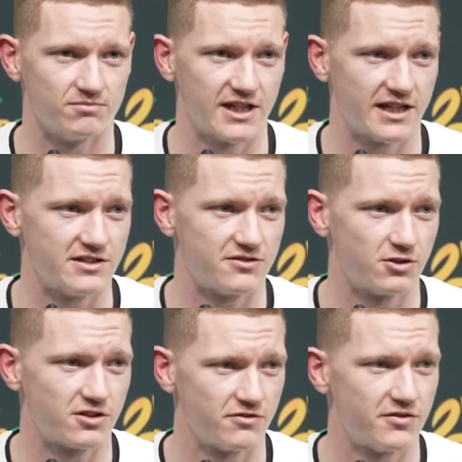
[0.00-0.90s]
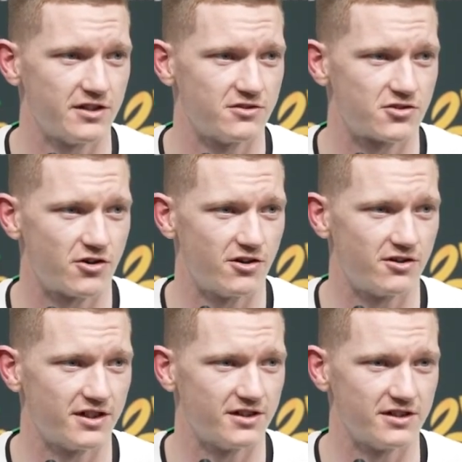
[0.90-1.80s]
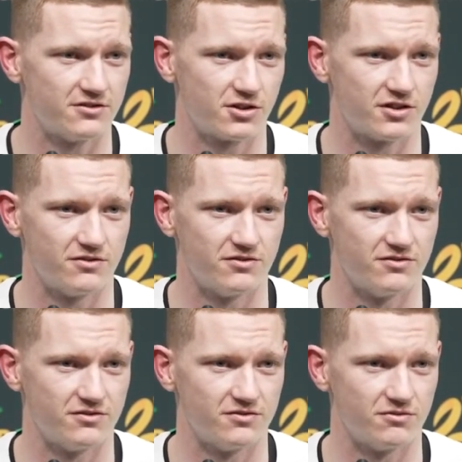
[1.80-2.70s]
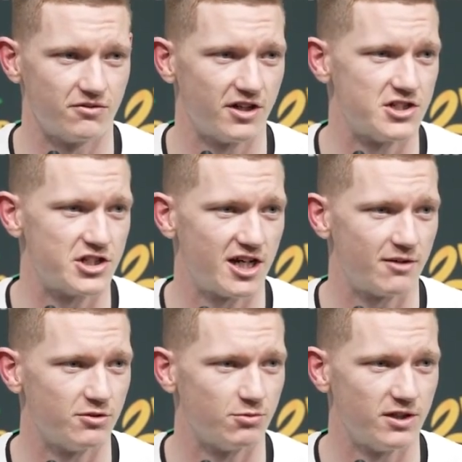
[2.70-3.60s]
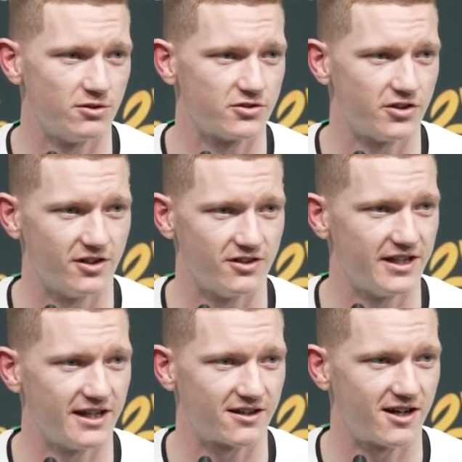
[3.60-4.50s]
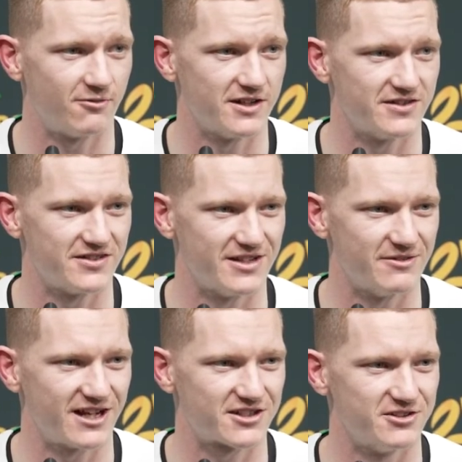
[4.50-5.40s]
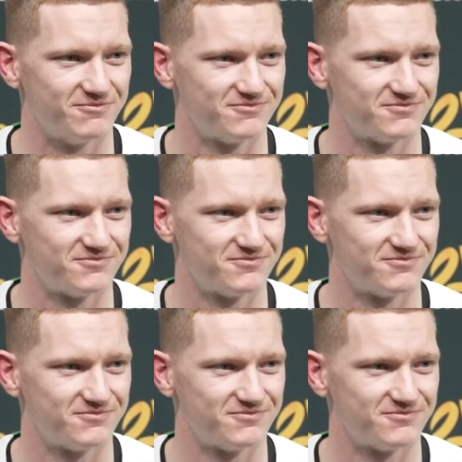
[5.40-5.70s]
yeah, he's looking fit and strong, and he's looking very sharp as well. So yeah, I can't wait to see him in action.